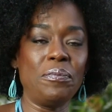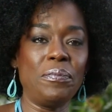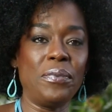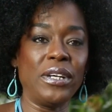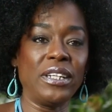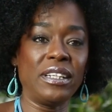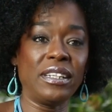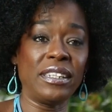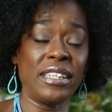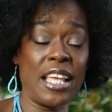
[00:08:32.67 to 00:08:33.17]

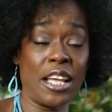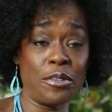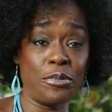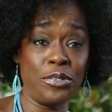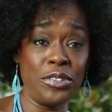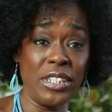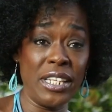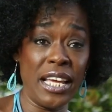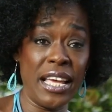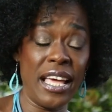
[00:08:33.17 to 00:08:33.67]
but
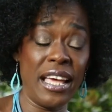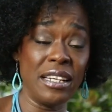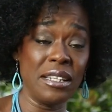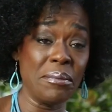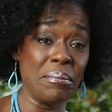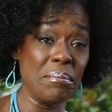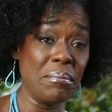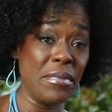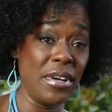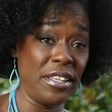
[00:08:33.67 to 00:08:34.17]
thankfully I had
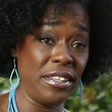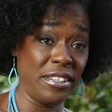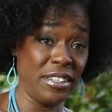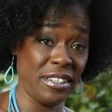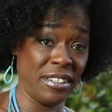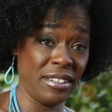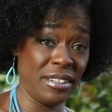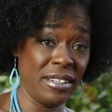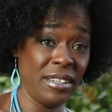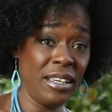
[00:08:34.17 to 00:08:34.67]
a
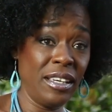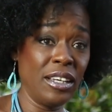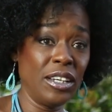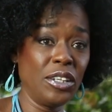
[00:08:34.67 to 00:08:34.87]
mother